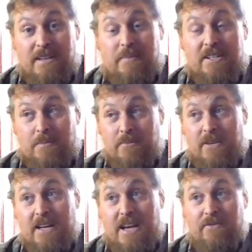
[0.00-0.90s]
That means up
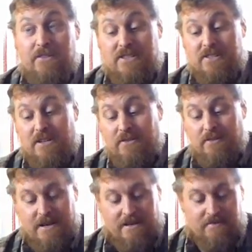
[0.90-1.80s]
3.5 inches off the
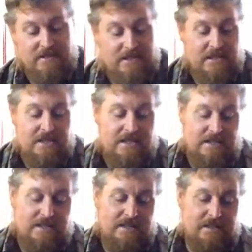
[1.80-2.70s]
ground.
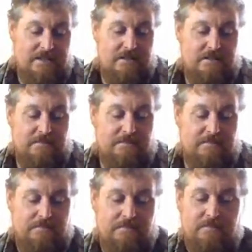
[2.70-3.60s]

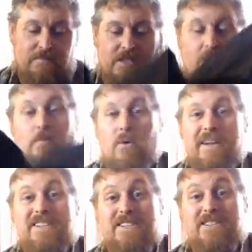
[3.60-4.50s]
The
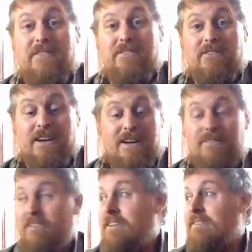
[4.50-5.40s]
more inches off the
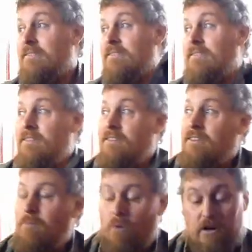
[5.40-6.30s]
ground,
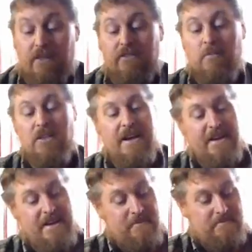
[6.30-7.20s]
the more comfortable I
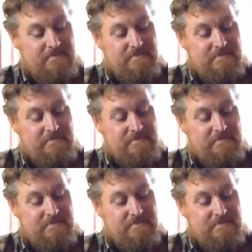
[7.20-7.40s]
am.